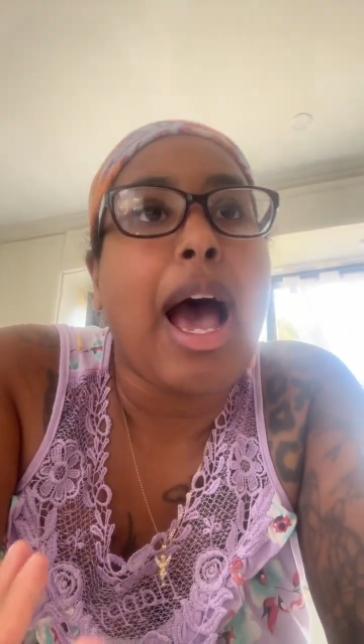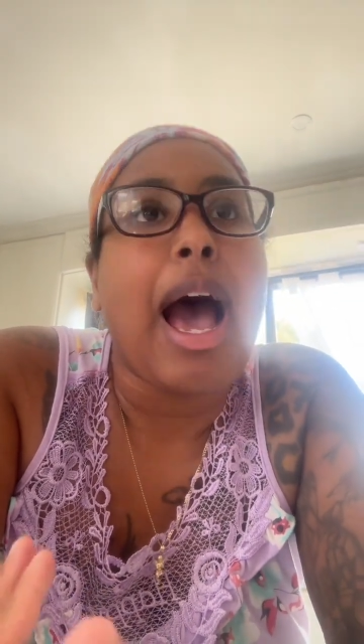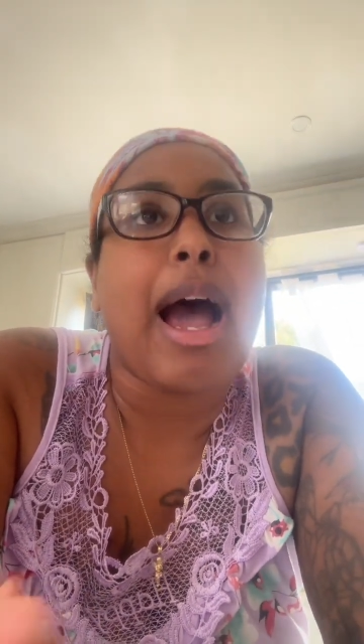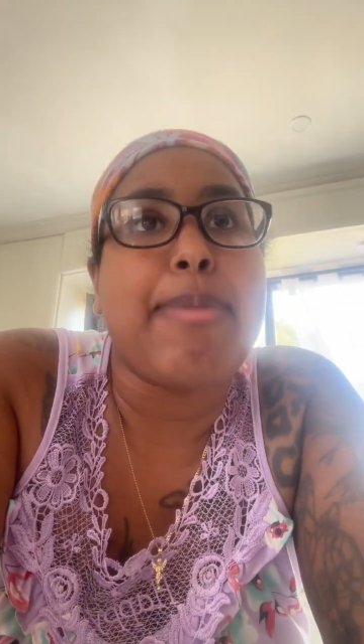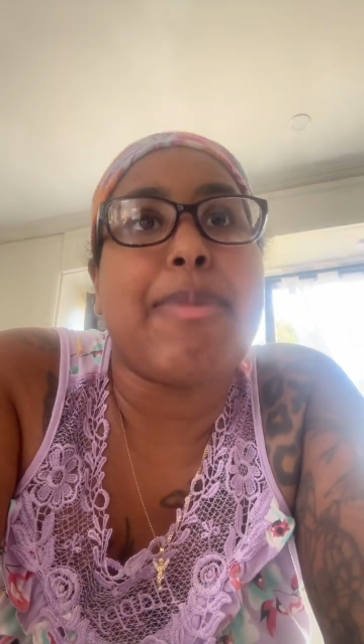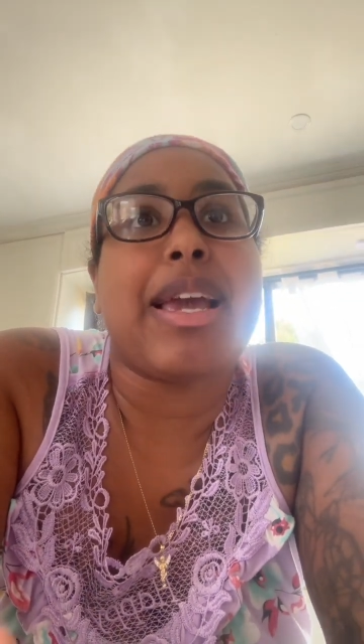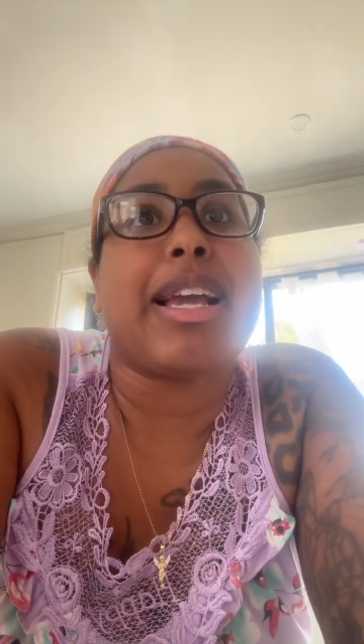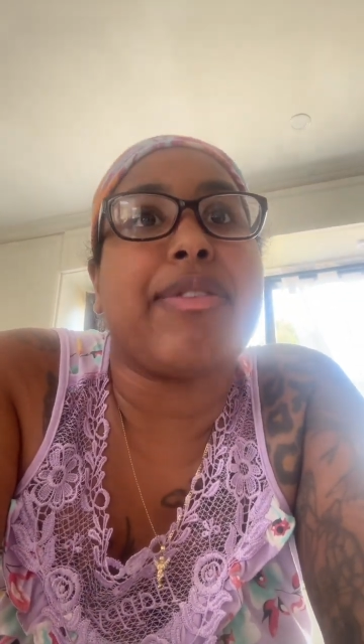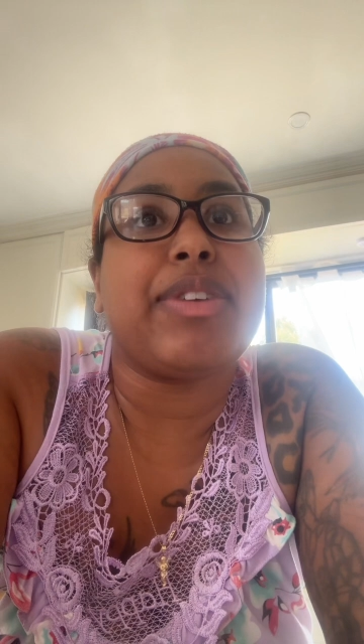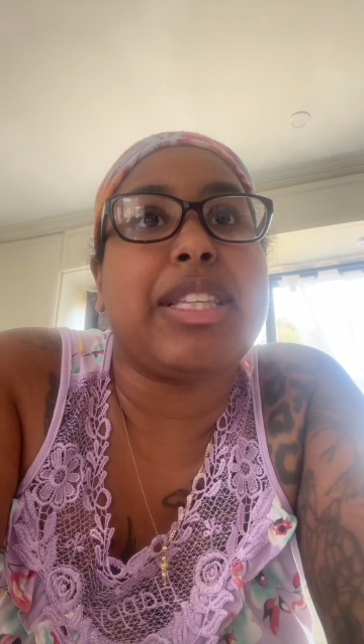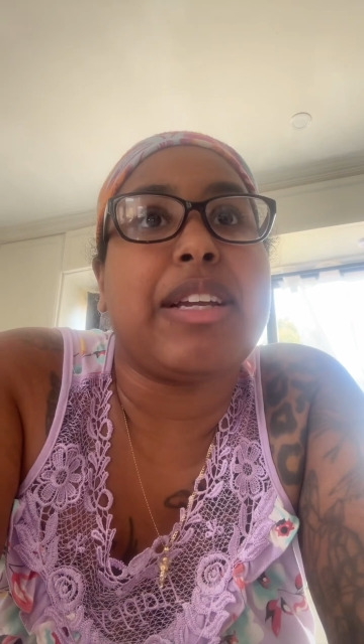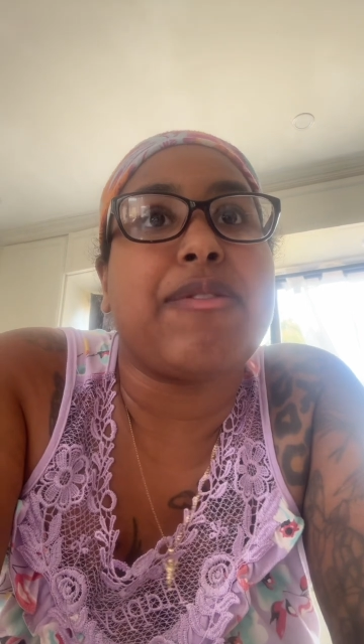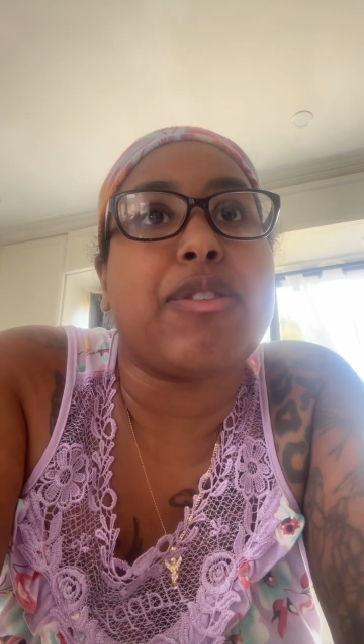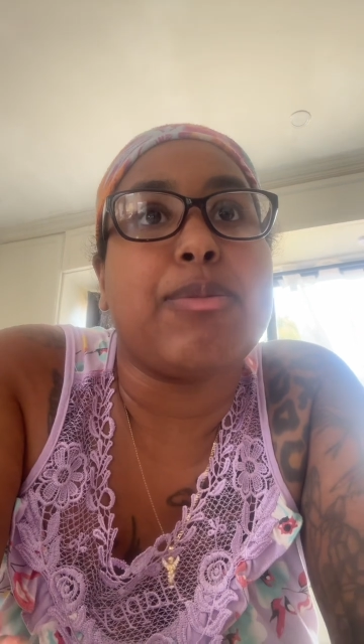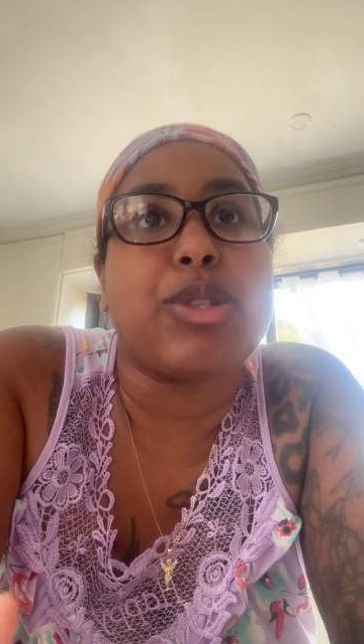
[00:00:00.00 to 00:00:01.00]
I make
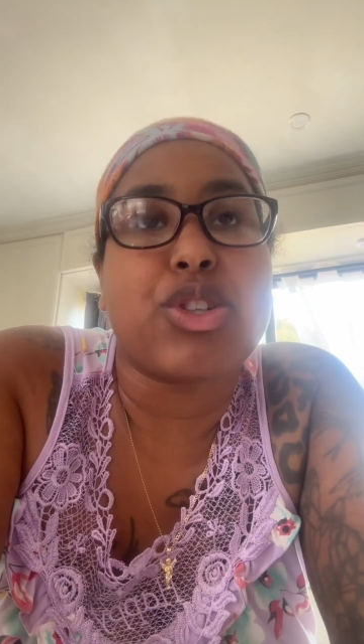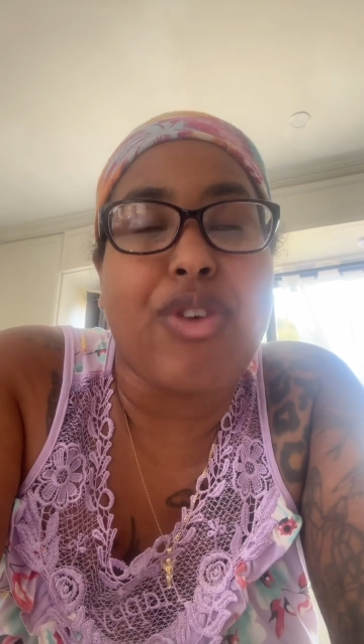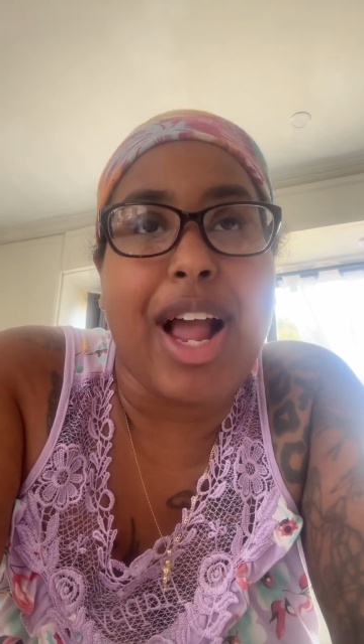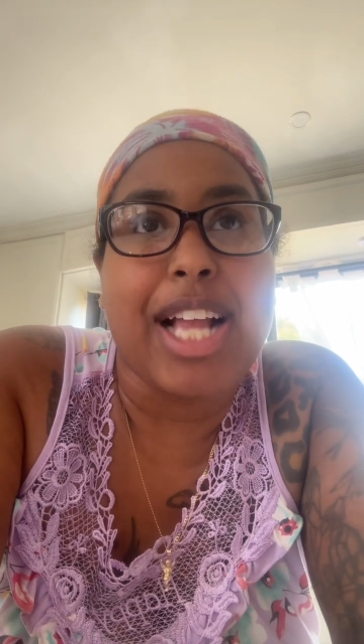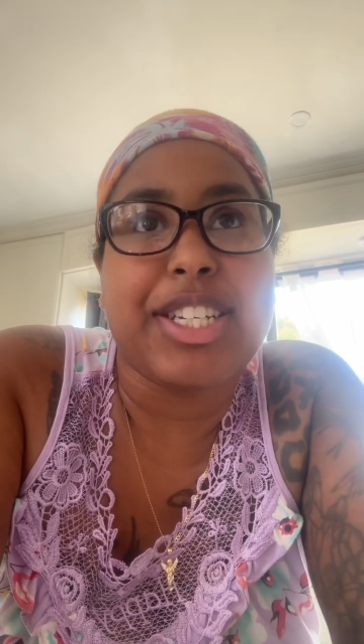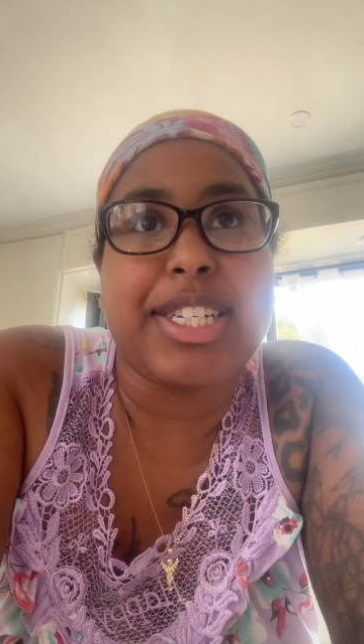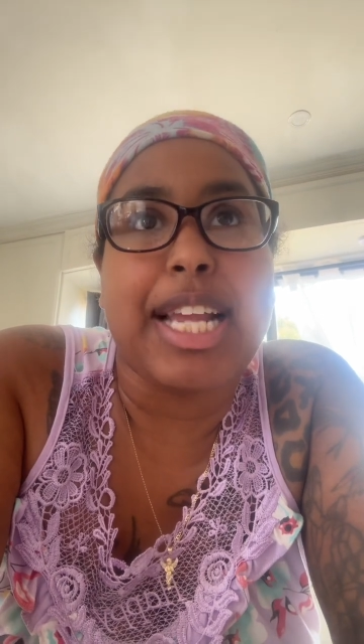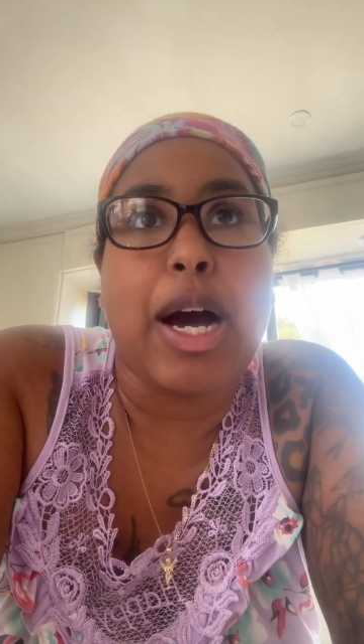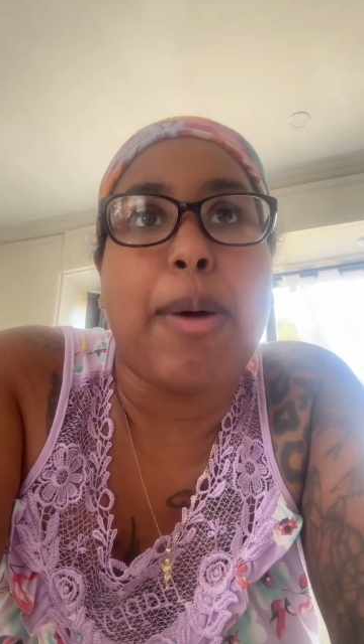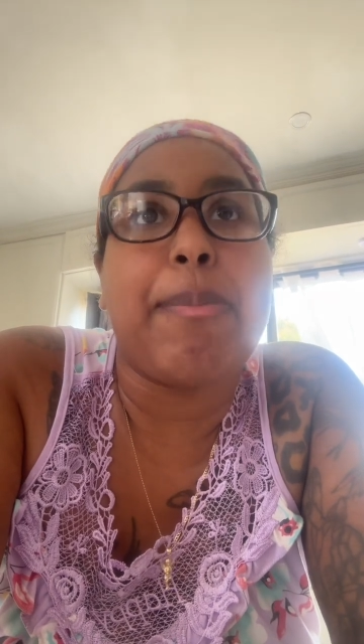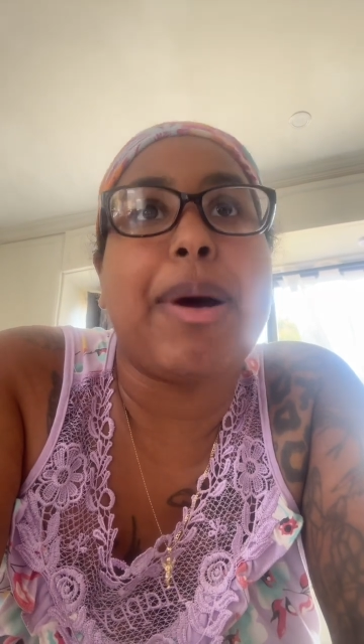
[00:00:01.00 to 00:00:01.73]
everything from scratch now.